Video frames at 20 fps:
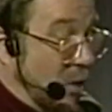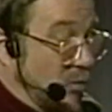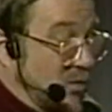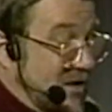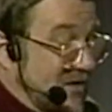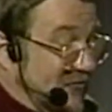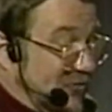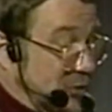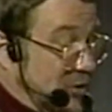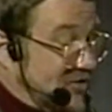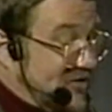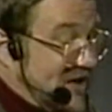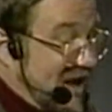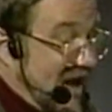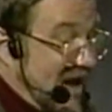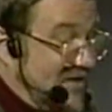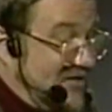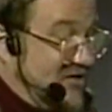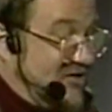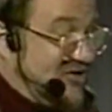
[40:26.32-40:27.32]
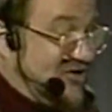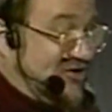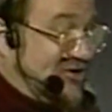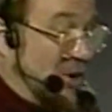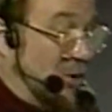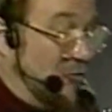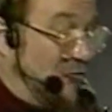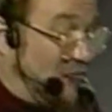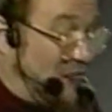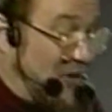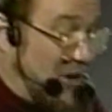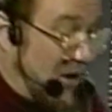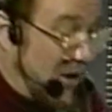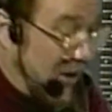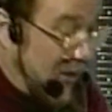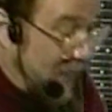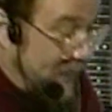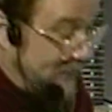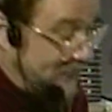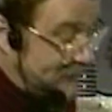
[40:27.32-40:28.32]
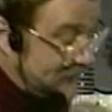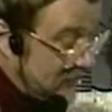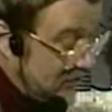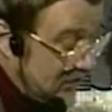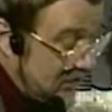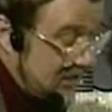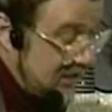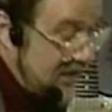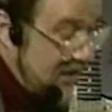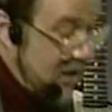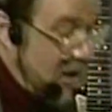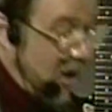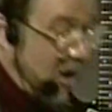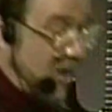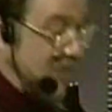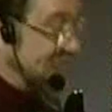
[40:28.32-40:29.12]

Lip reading: we've looked at so far are